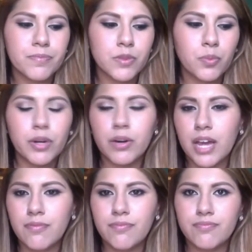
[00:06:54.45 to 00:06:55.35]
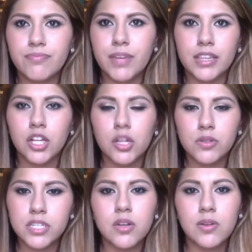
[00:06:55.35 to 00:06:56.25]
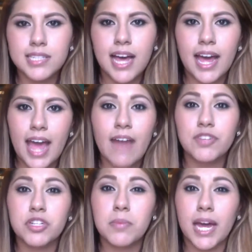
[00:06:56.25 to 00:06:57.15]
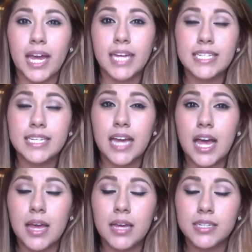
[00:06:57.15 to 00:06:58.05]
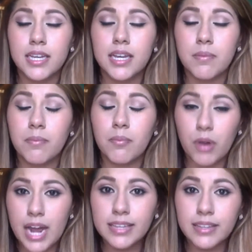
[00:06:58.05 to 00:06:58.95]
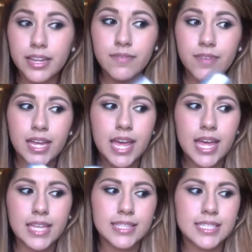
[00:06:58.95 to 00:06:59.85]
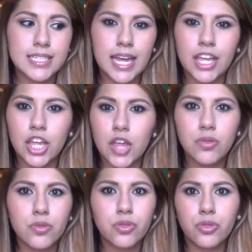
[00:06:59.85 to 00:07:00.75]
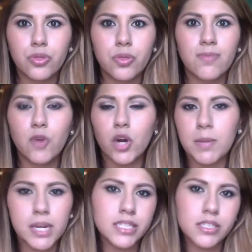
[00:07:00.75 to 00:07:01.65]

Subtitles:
We don't have, like, the closest Ulta I have to my to where I live, it's like 40 minutes